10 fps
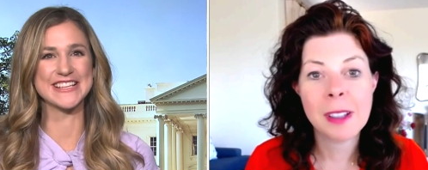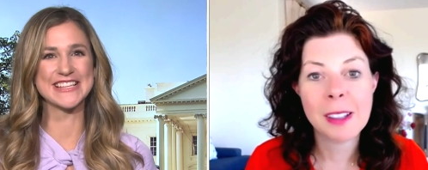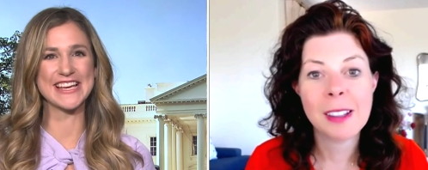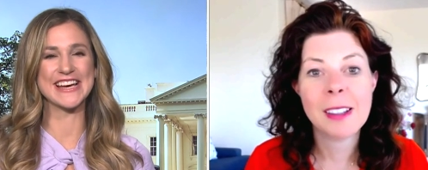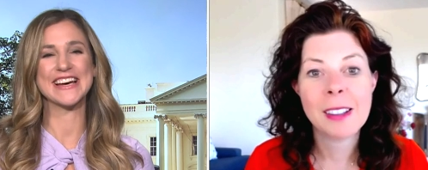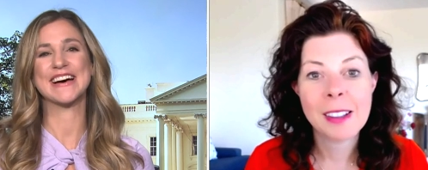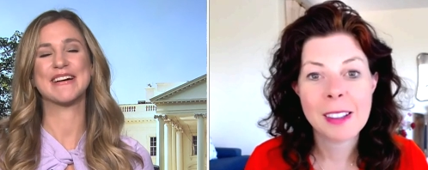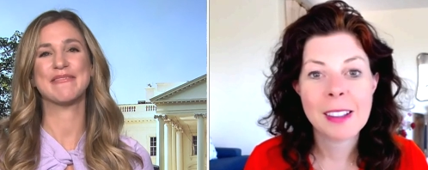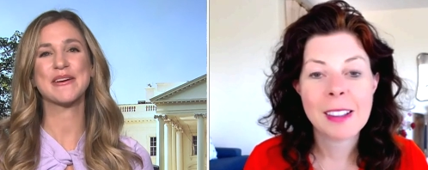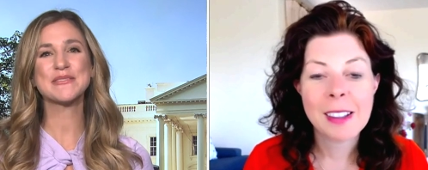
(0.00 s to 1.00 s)
Speaker 1: Jessica.
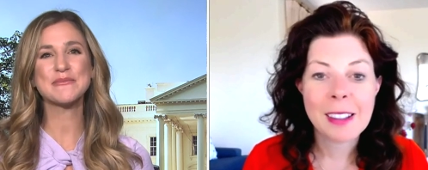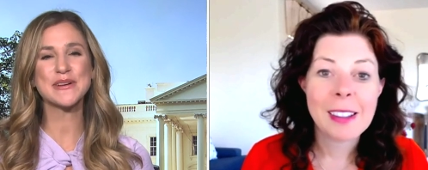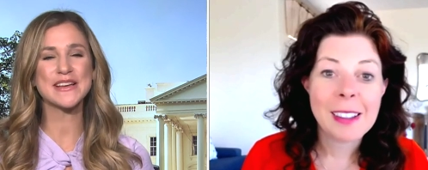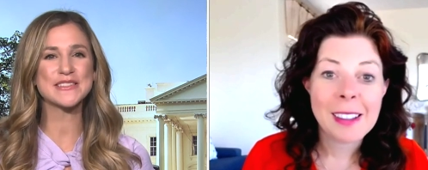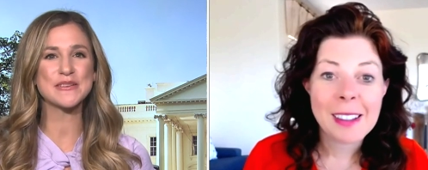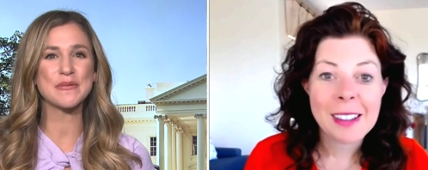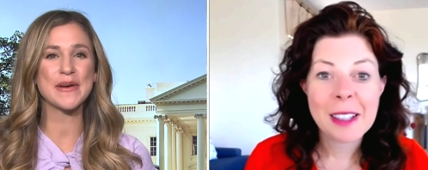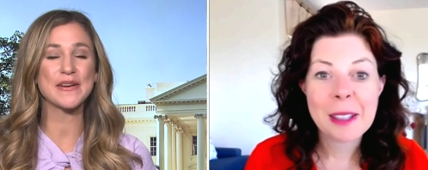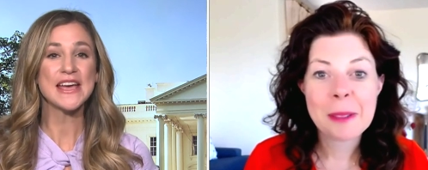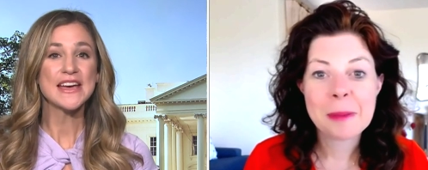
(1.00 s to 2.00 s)
Um, I also want to ask you
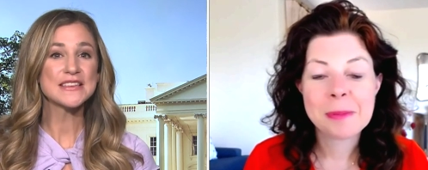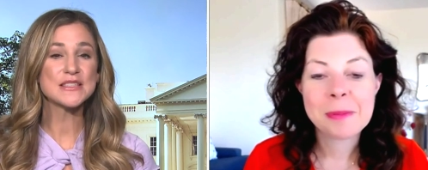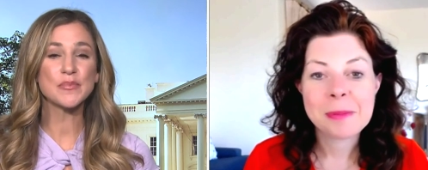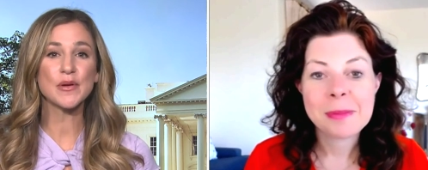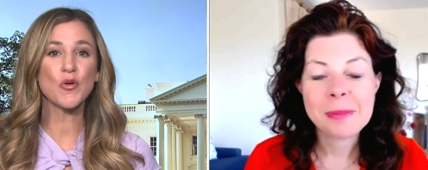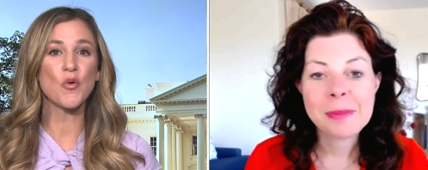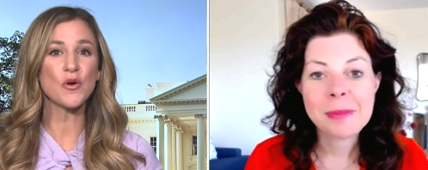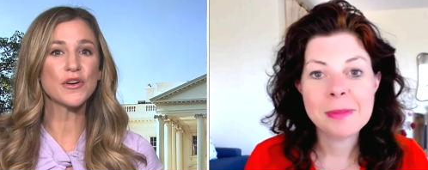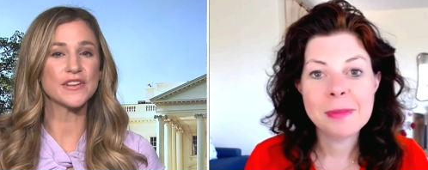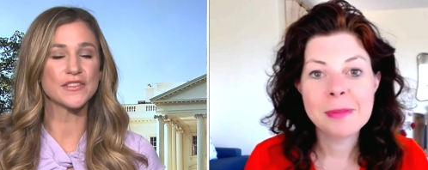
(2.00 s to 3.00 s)
about the Supreme
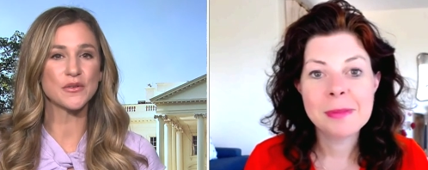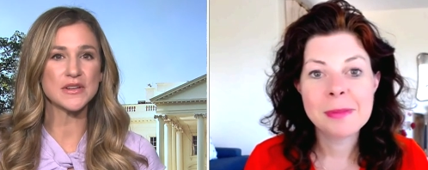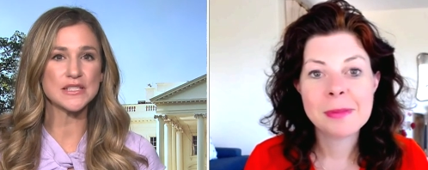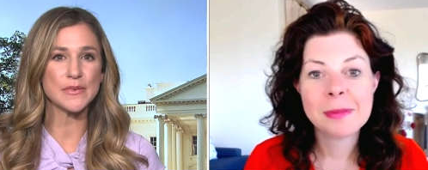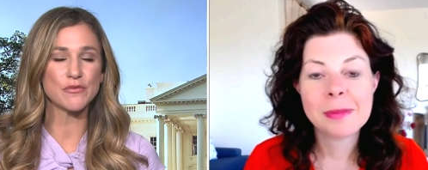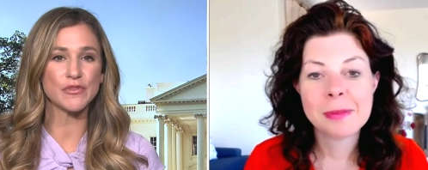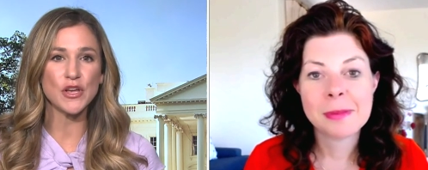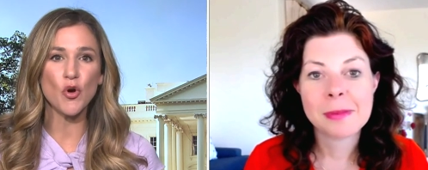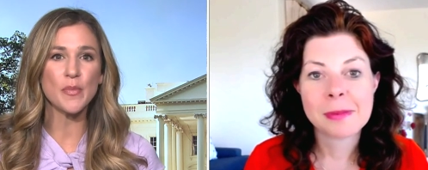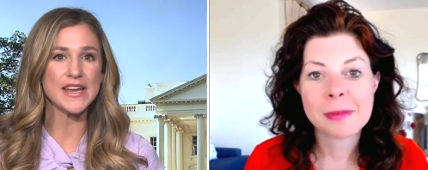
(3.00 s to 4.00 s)
Court is going to be
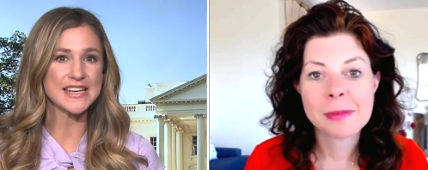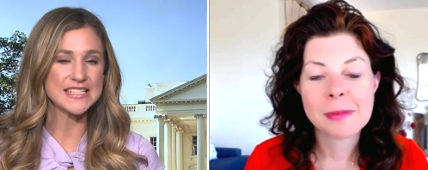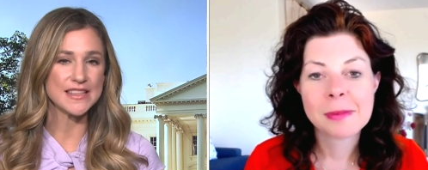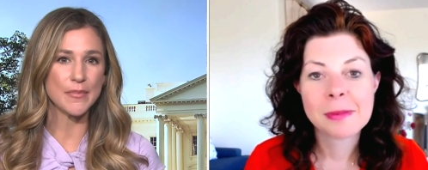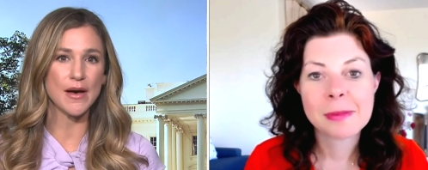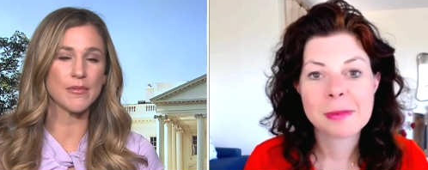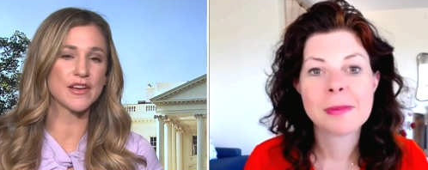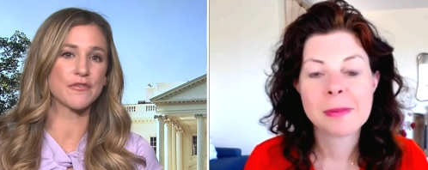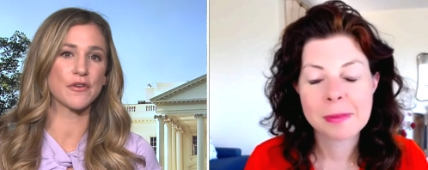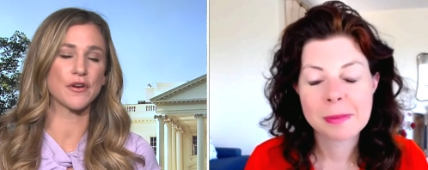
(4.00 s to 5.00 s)
reopening to the
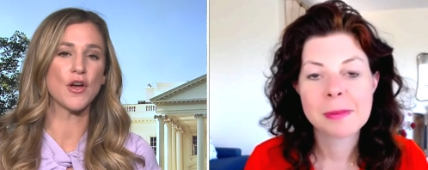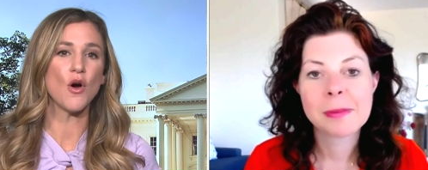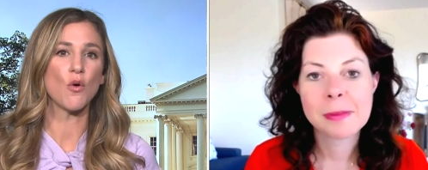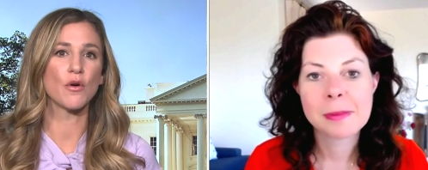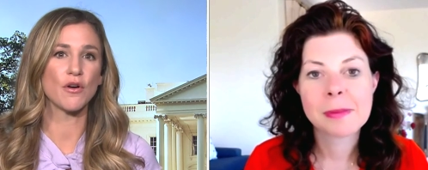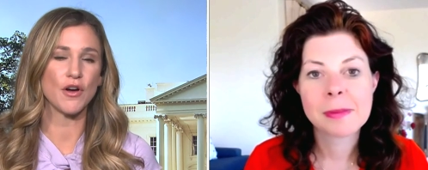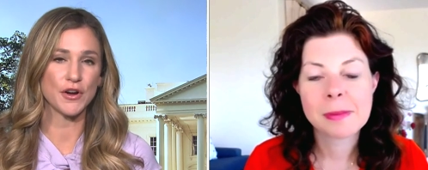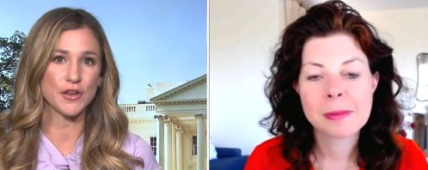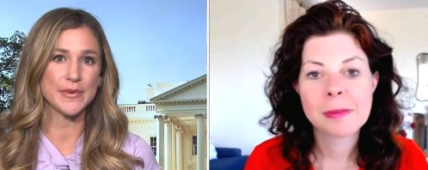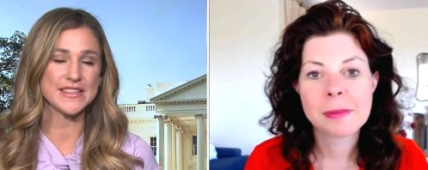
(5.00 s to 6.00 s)
public for oral
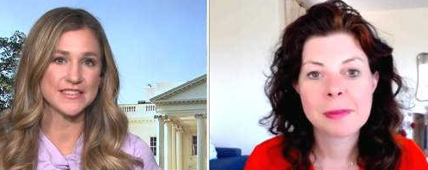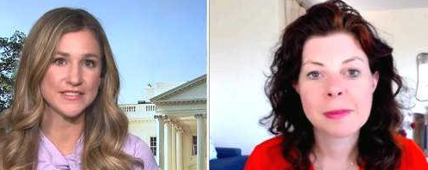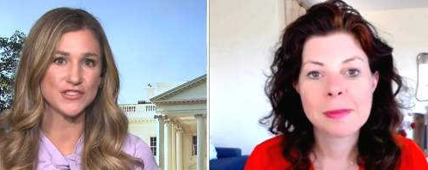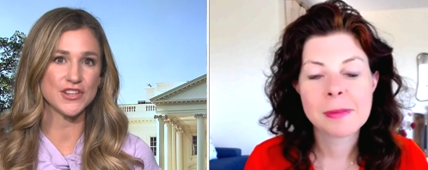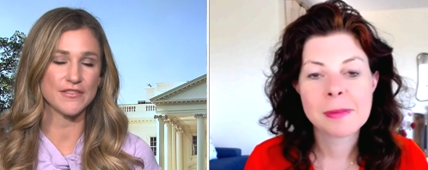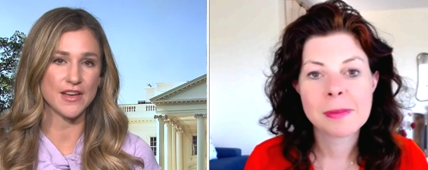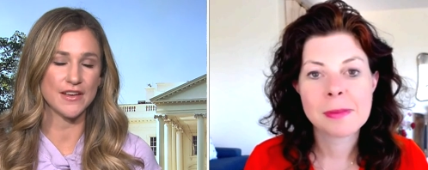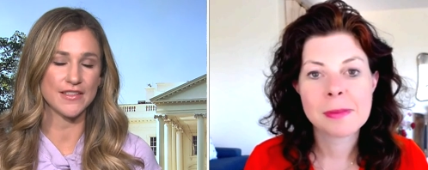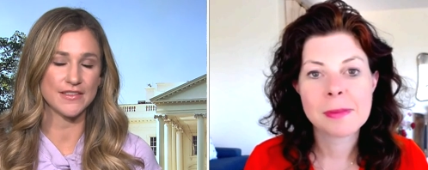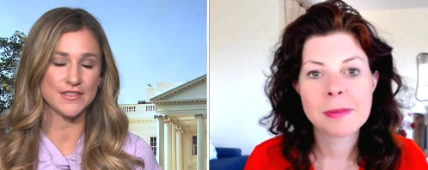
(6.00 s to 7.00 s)
arguments, as
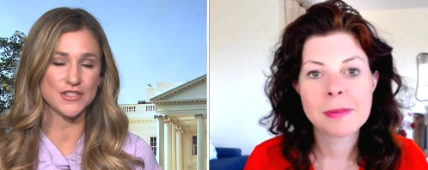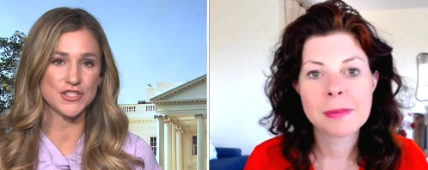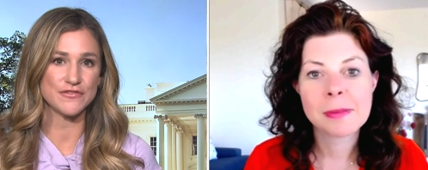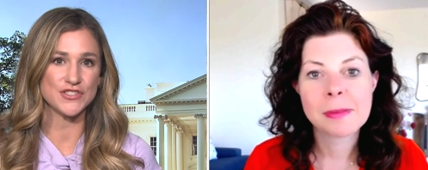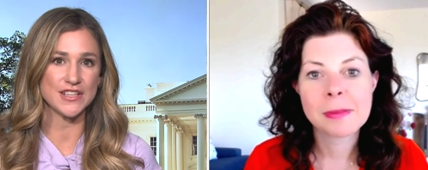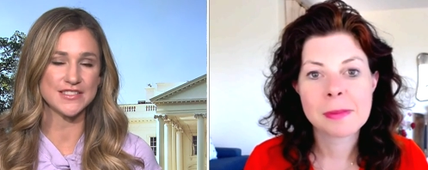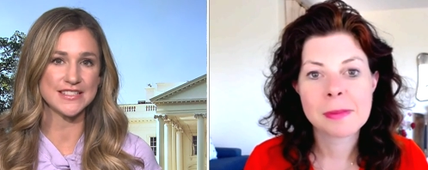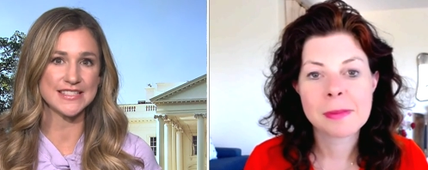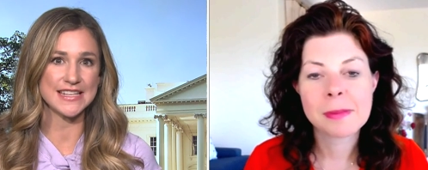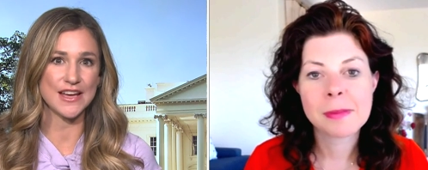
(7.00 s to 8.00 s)
uh, the, the, Chief
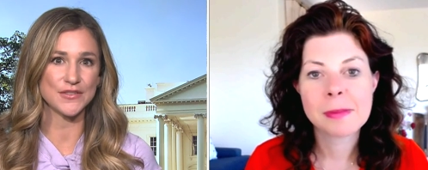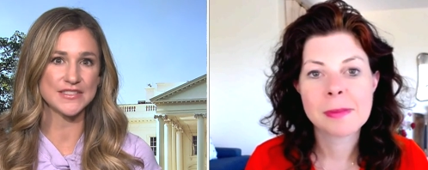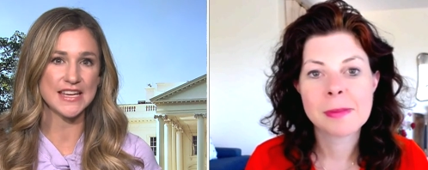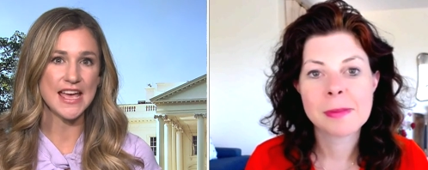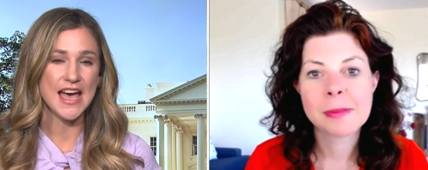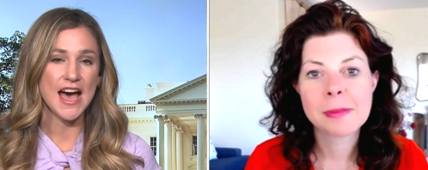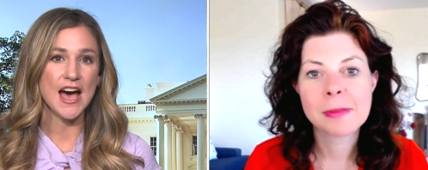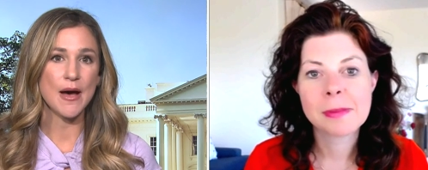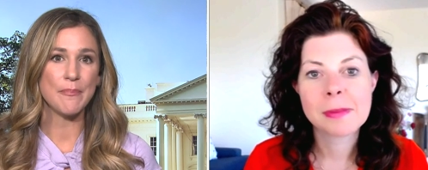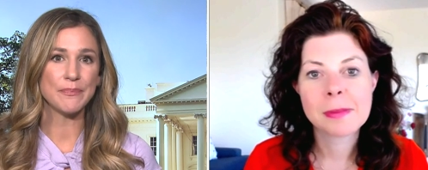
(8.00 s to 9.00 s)
Justice announced.
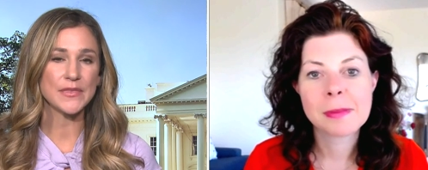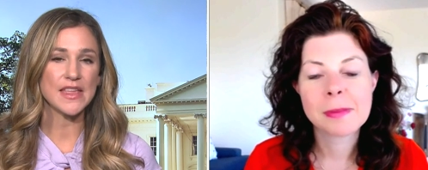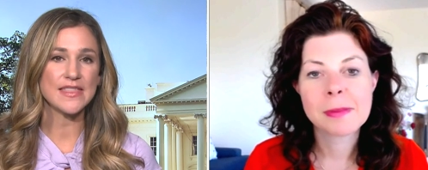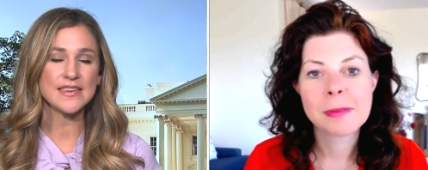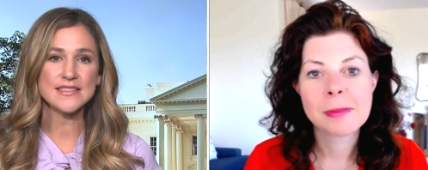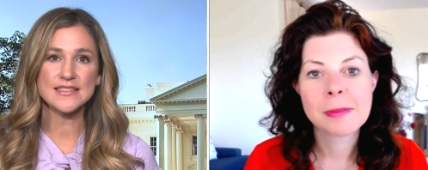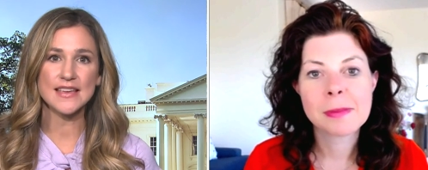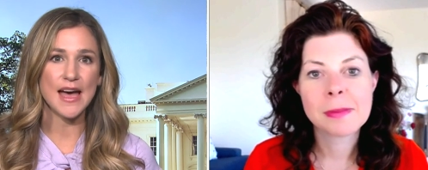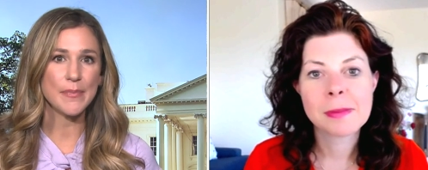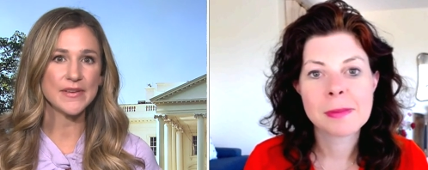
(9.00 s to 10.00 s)
Um, this
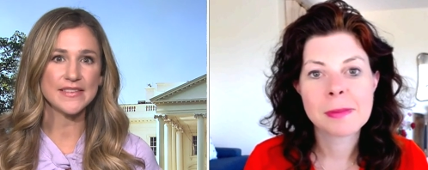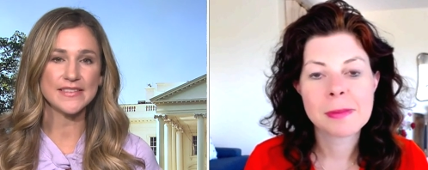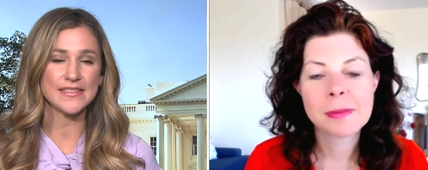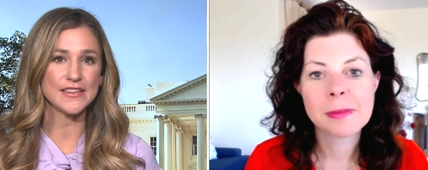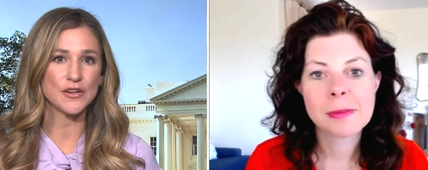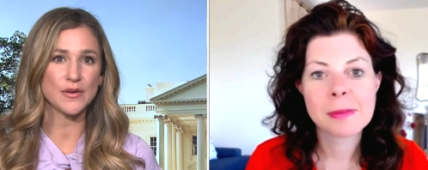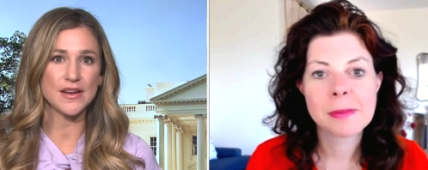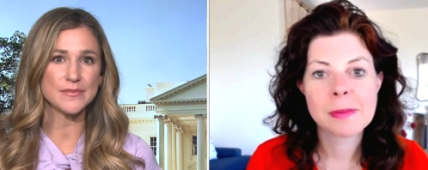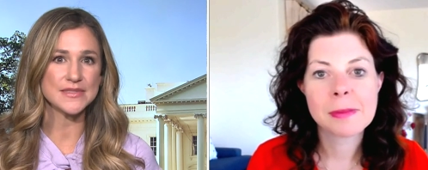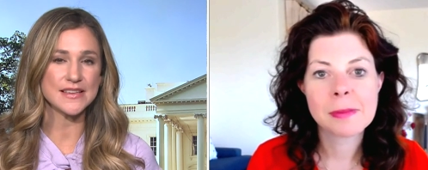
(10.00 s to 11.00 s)
happens, you know,
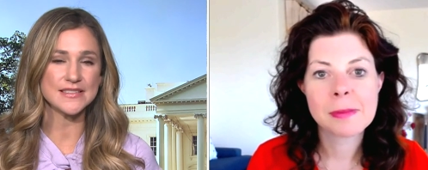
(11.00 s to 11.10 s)
comes